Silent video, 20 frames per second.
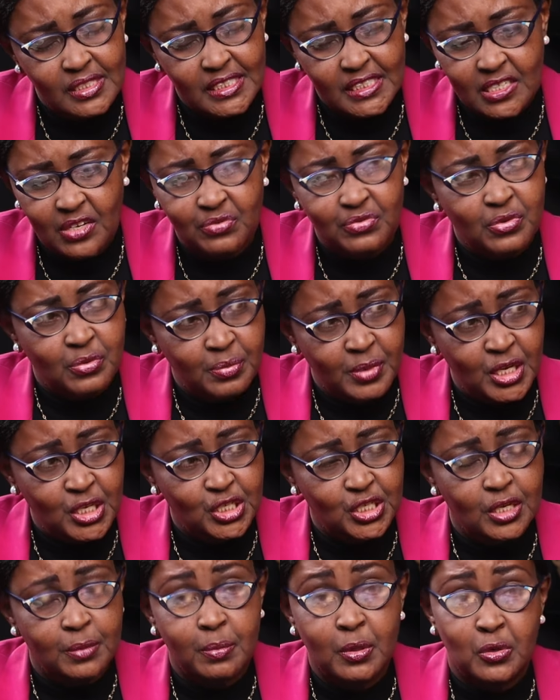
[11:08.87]

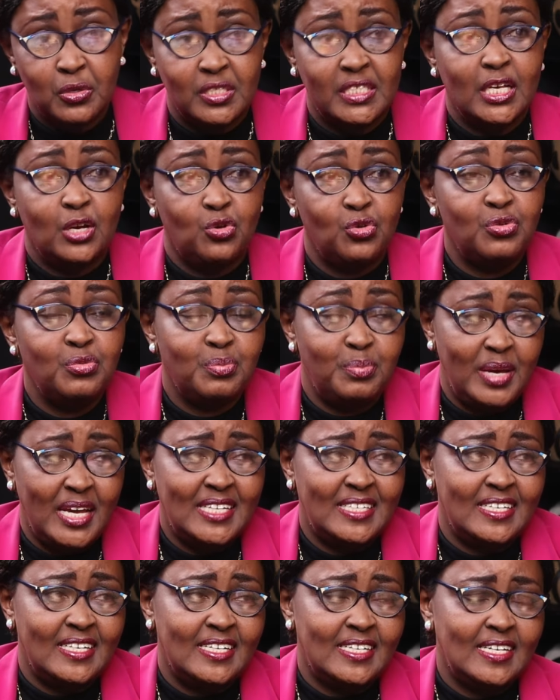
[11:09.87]
information because they couldn't
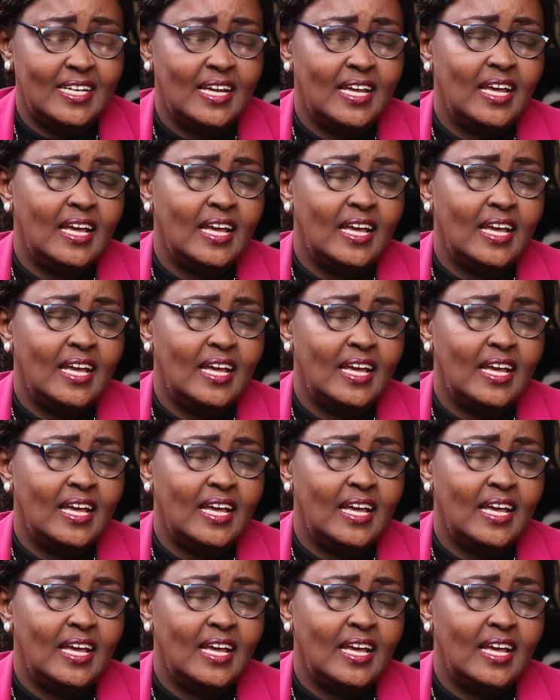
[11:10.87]
patent